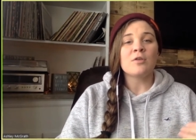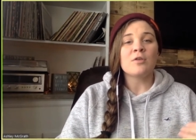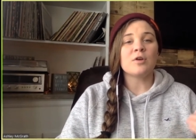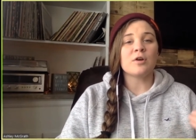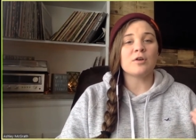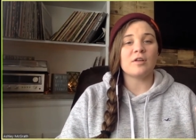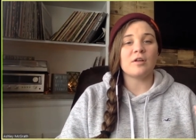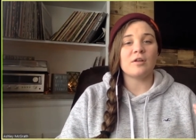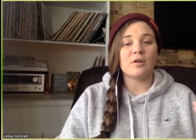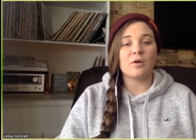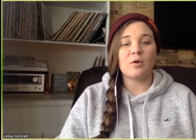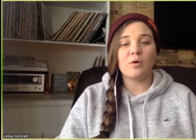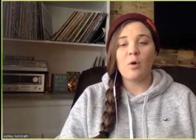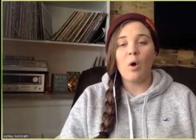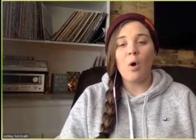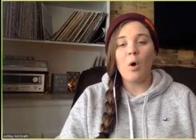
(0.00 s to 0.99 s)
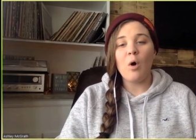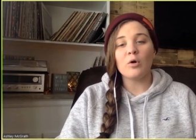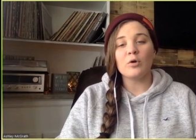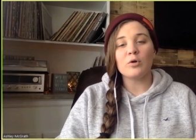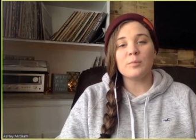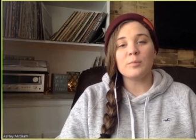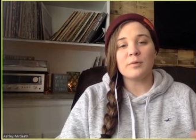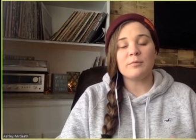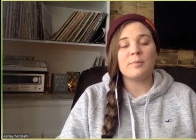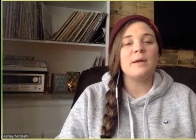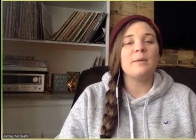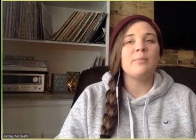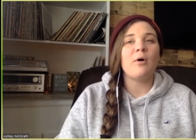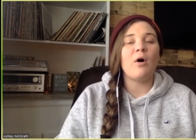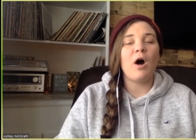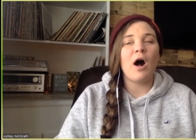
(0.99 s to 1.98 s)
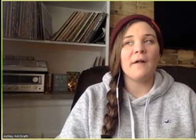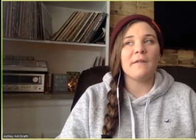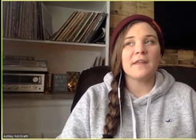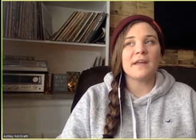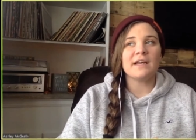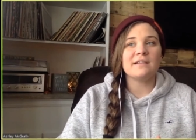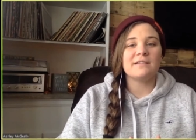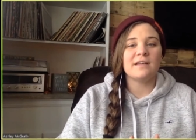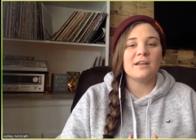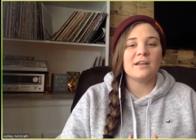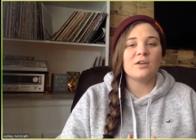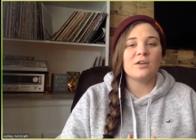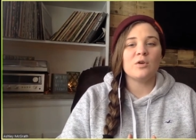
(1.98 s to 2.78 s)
there's a whole group of people on LinkedIn